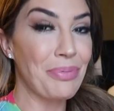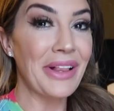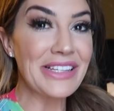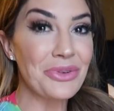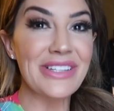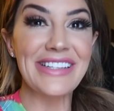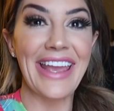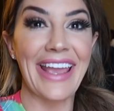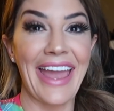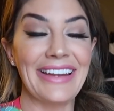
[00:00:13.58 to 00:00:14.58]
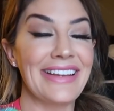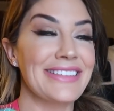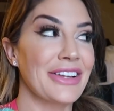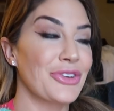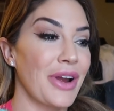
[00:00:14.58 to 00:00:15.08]
the place we're staying at
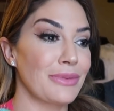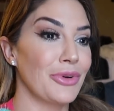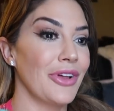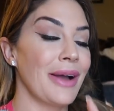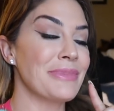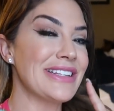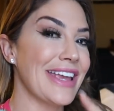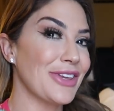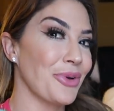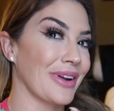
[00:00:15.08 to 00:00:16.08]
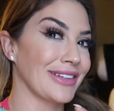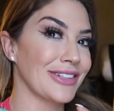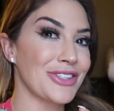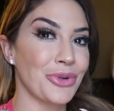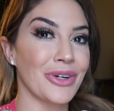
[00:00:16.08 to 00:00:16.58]
is incredible. I'm gonna take you on a
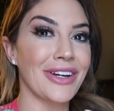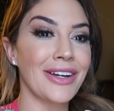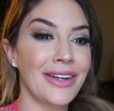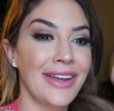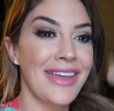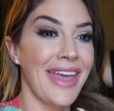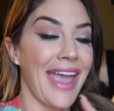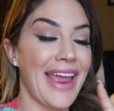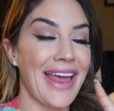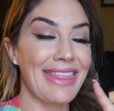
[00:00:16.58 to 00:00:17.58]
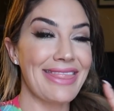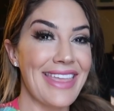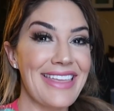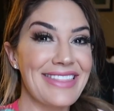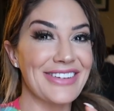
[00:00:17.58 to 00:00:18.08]
little tour, and I
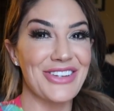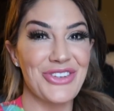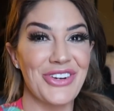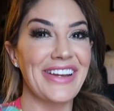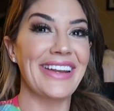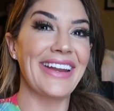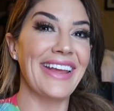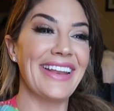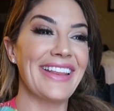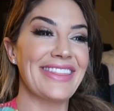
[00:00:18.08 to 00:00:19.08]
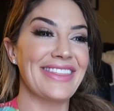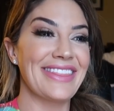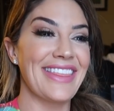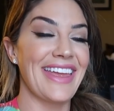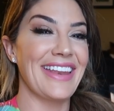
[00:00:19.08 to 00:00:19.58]
think there's a treat in it
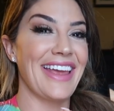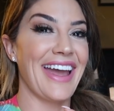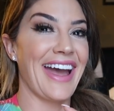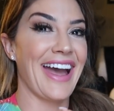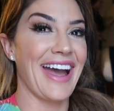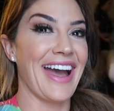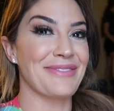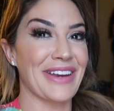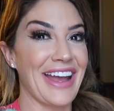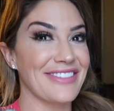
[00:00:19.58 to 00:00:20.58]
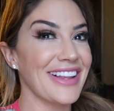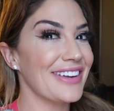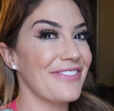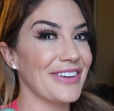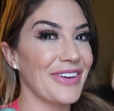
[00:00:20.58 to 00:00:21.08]
that I'm gonna have a
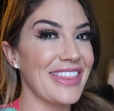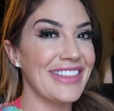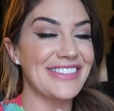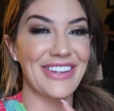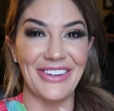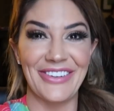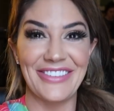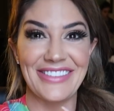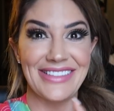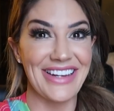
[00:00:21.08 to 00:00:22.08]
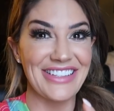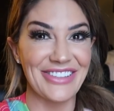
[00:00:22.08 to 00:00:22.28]
lot of fun with. So stay